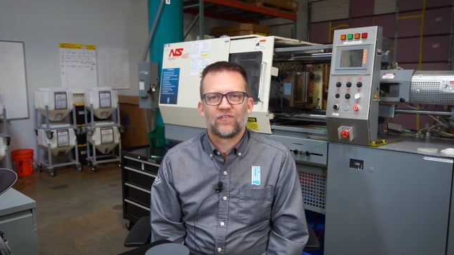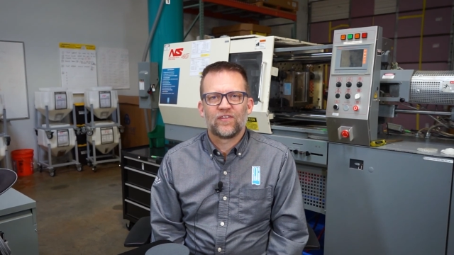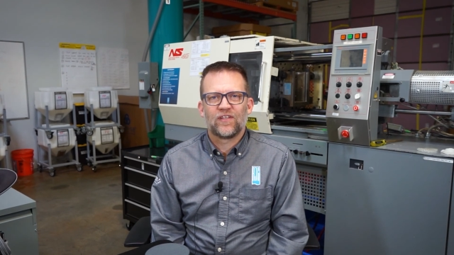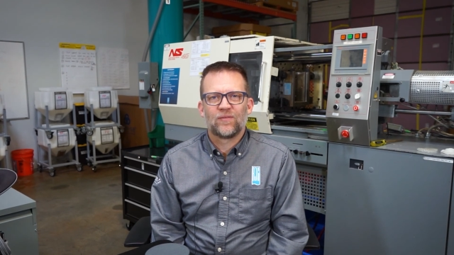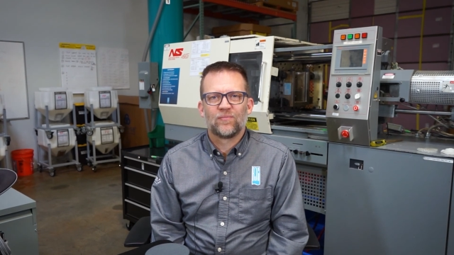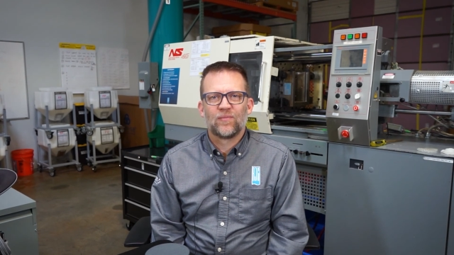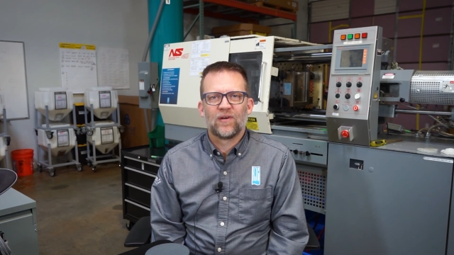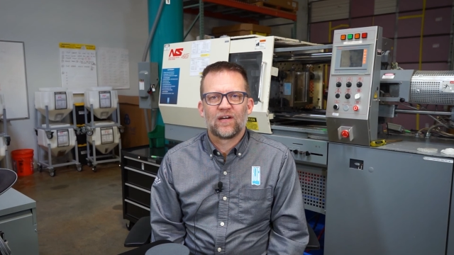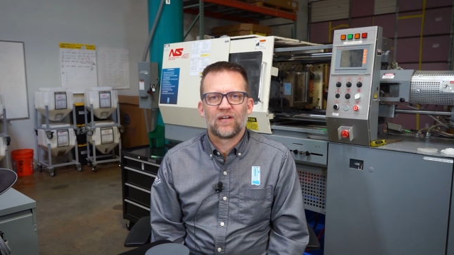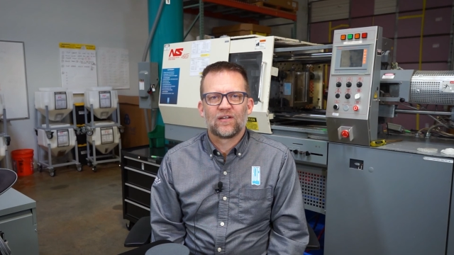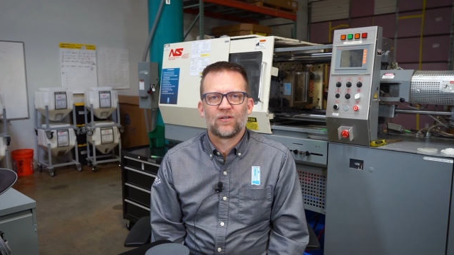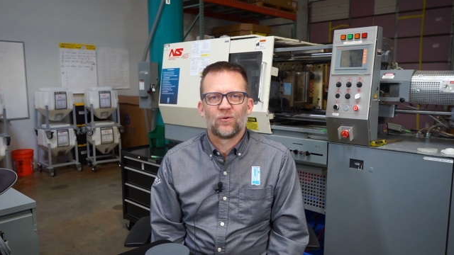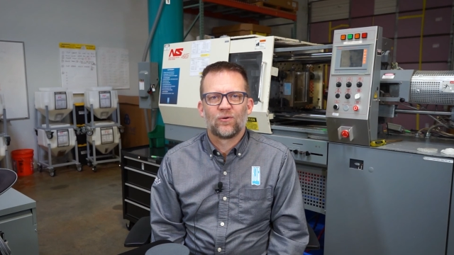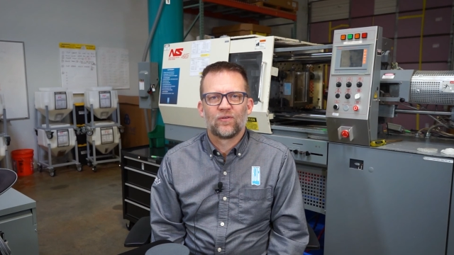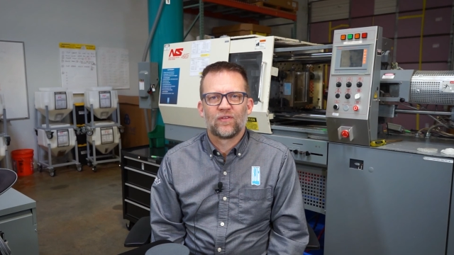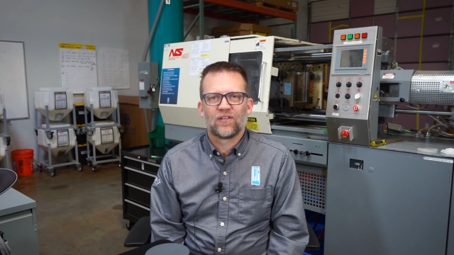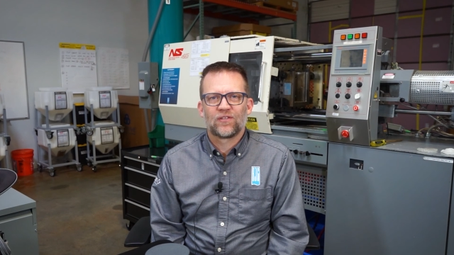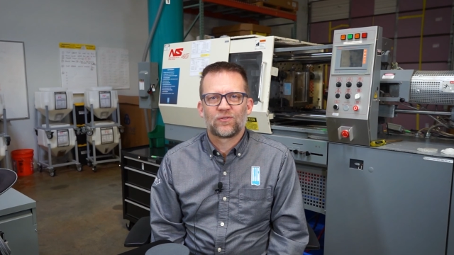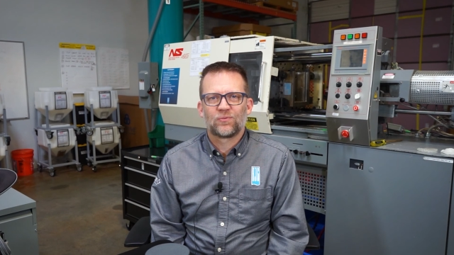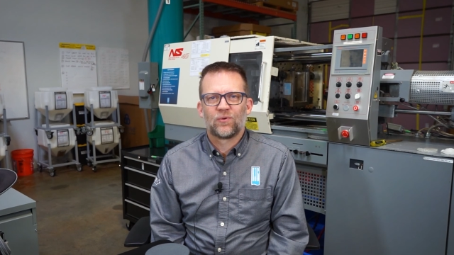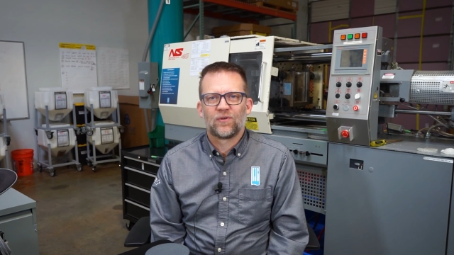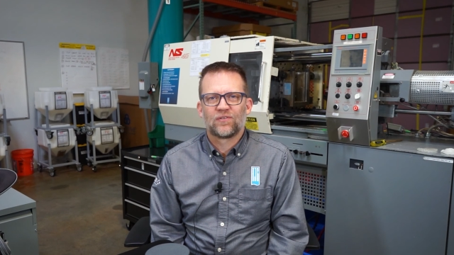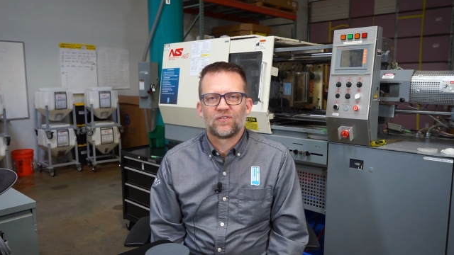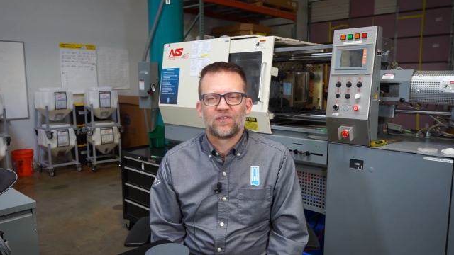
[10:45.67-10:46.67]
feedback going.
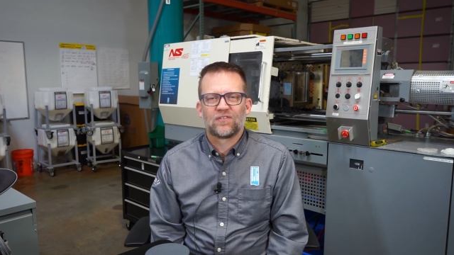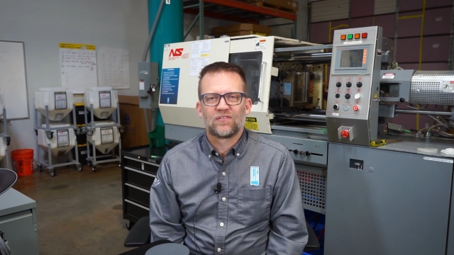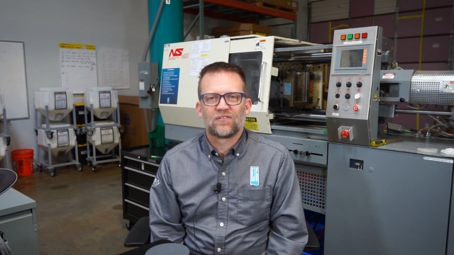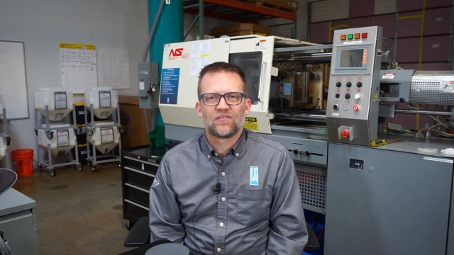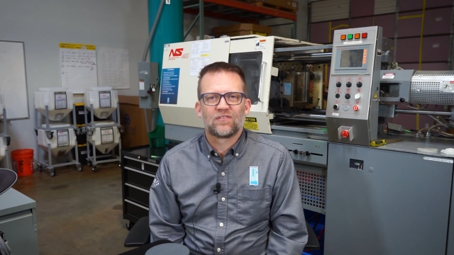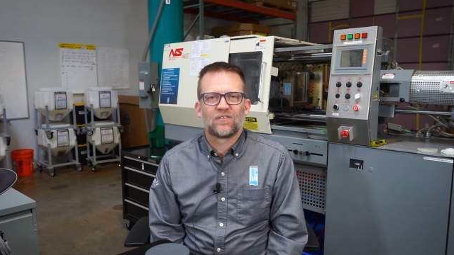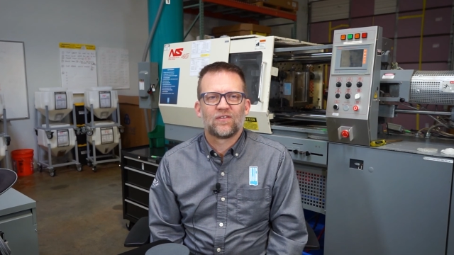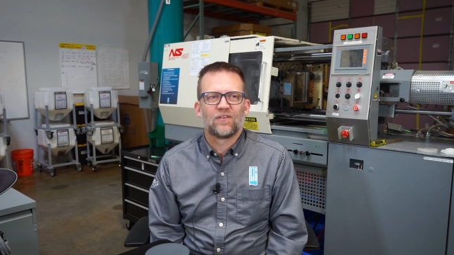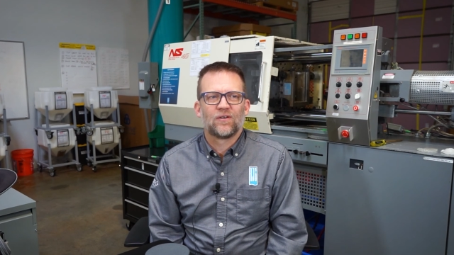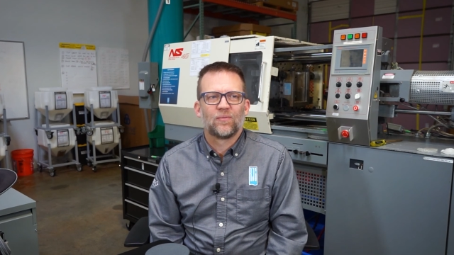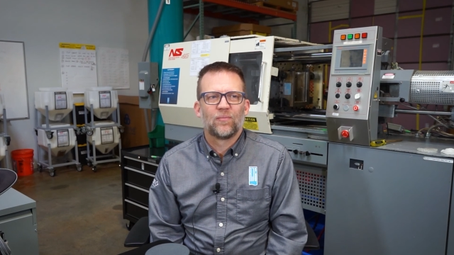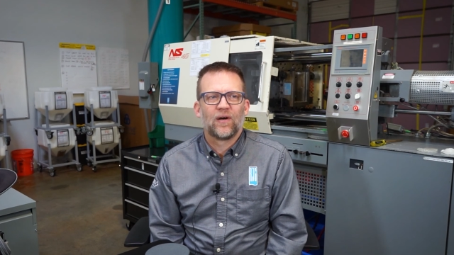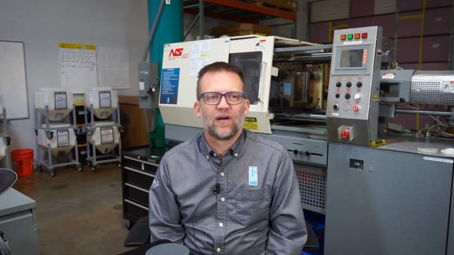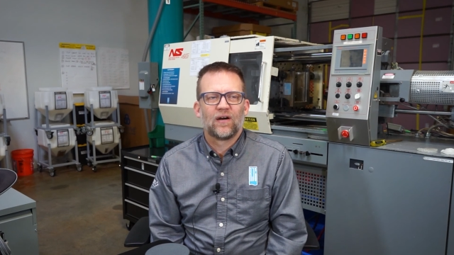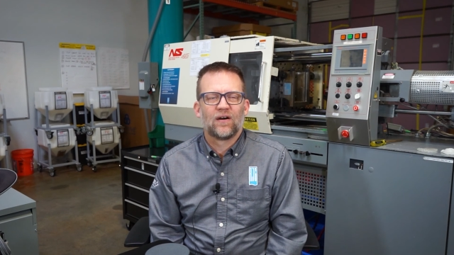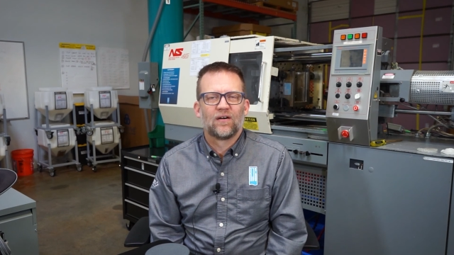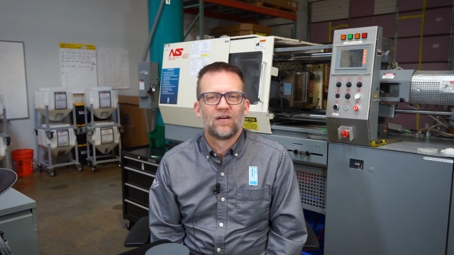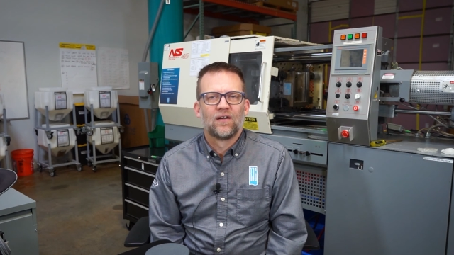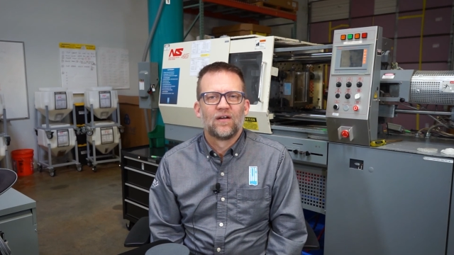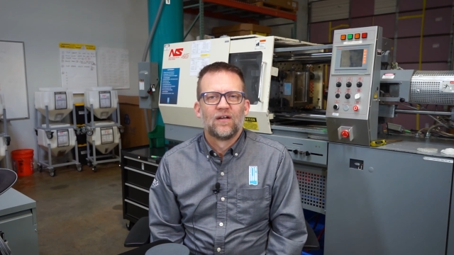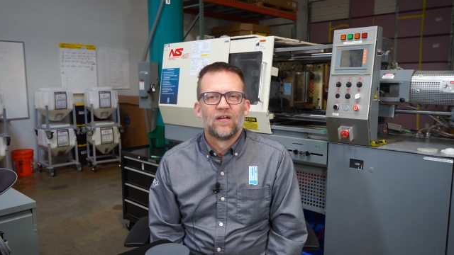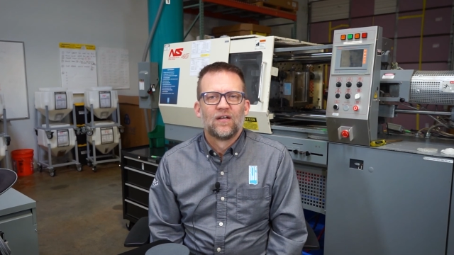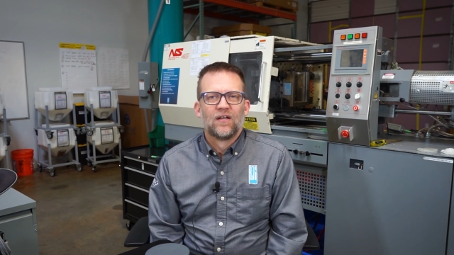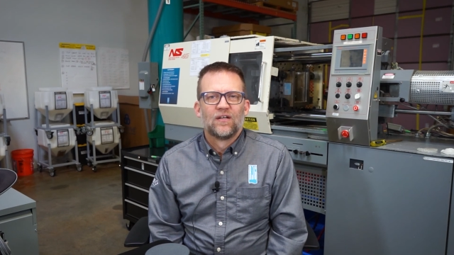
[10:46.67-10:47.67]
That's what this is all about.